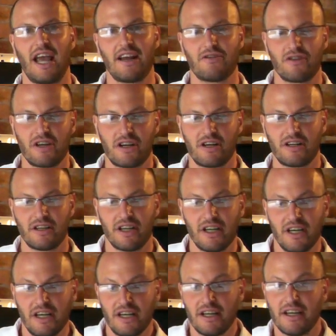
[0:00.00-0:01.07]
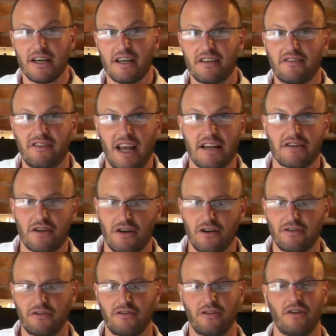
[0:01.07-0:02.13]
Adriana
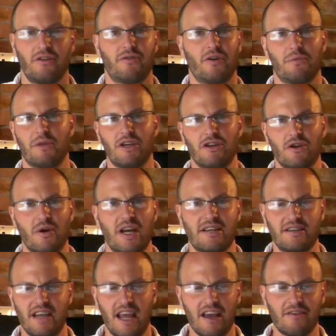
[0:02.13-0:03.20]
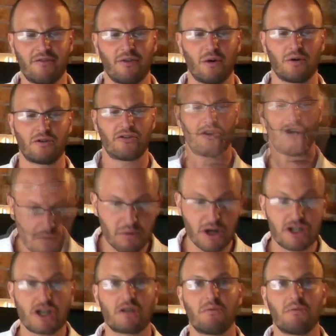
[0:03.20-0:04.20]
Santos from the US Air Force, Bridget